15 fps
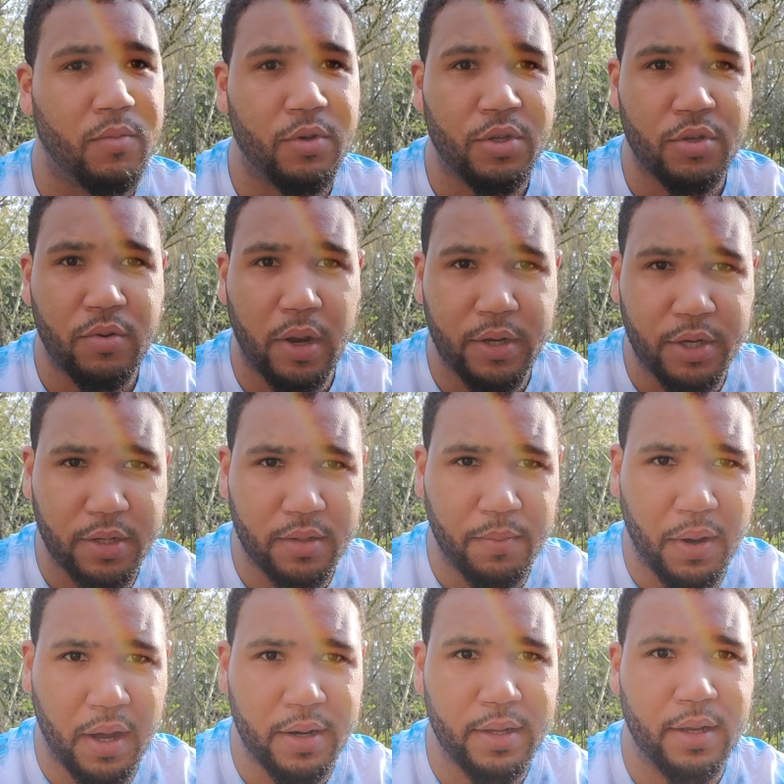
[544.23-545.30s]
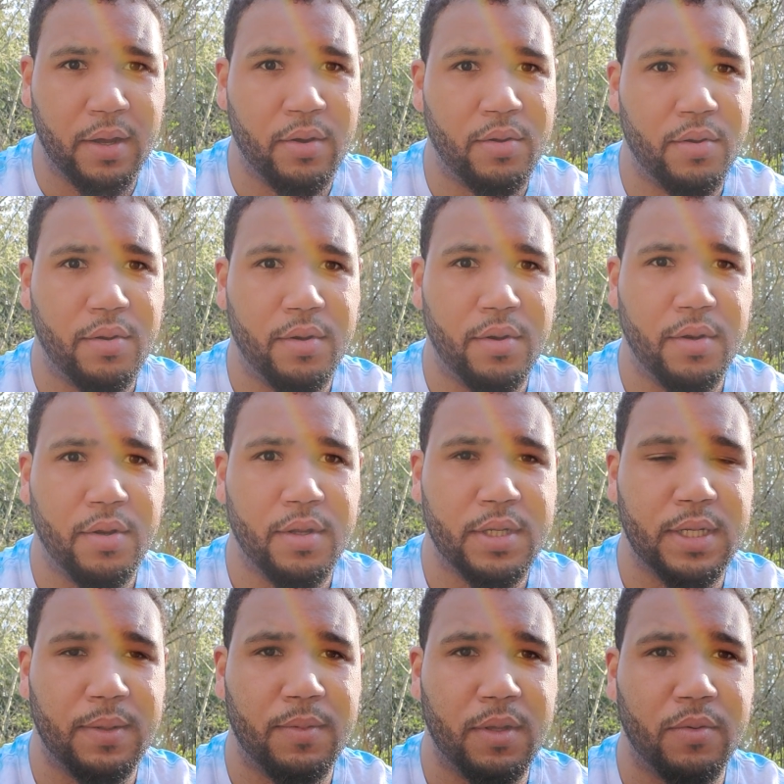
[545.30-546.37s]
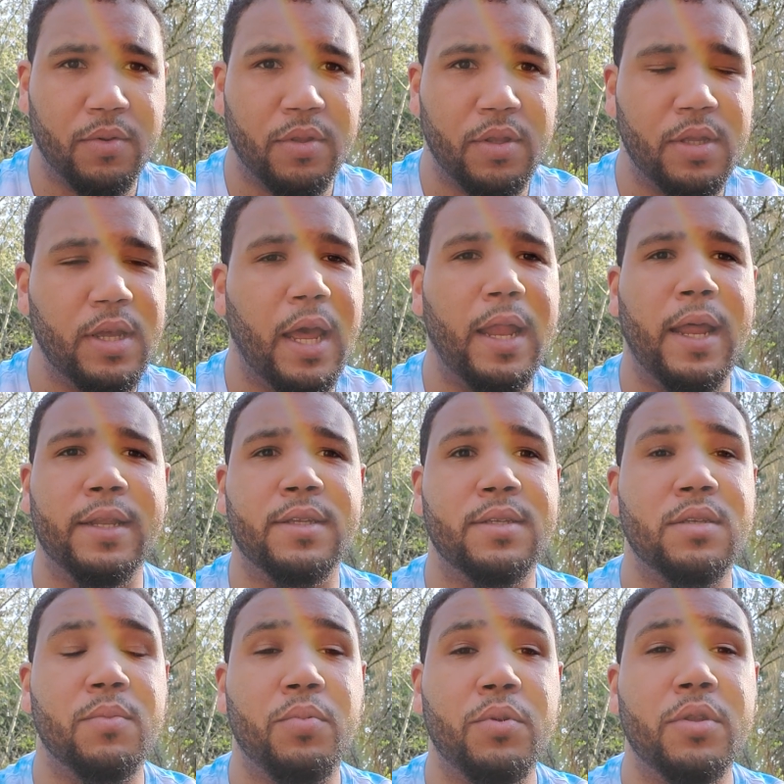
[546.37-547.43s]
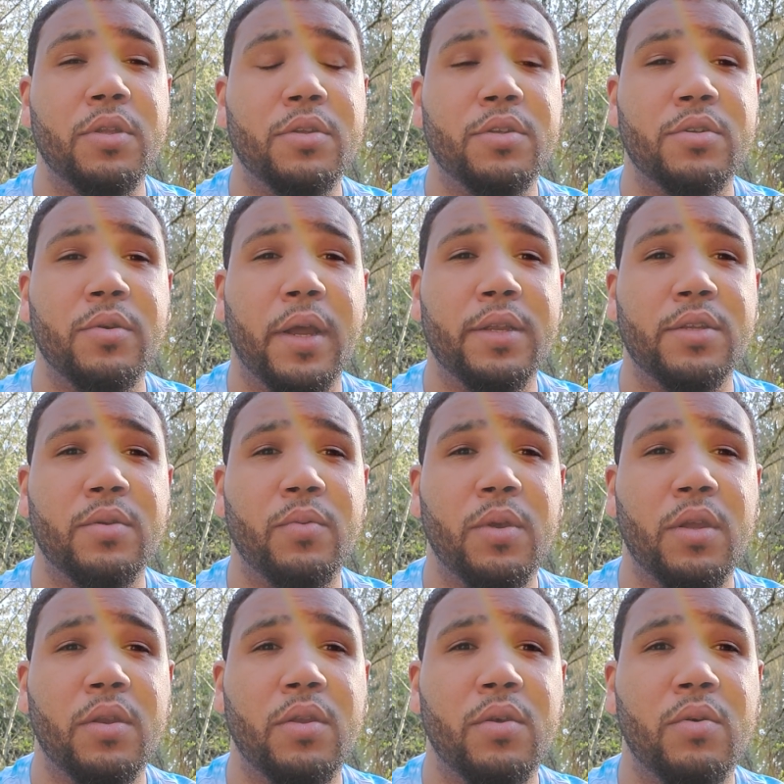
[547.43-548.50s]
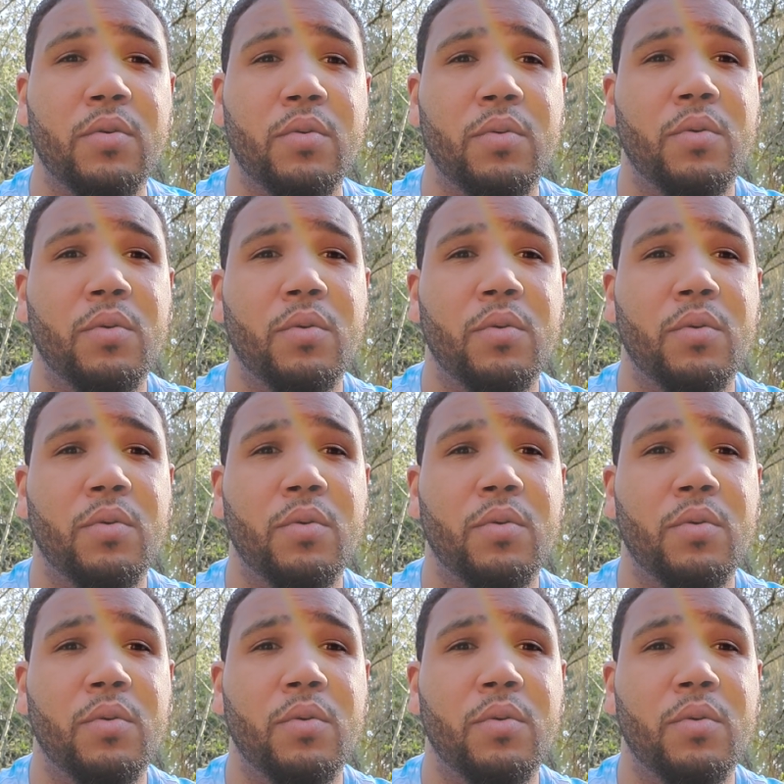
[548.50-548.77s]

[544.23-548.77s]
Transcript: with stretching the body out. Same thing with, and simple little stretch that we can do.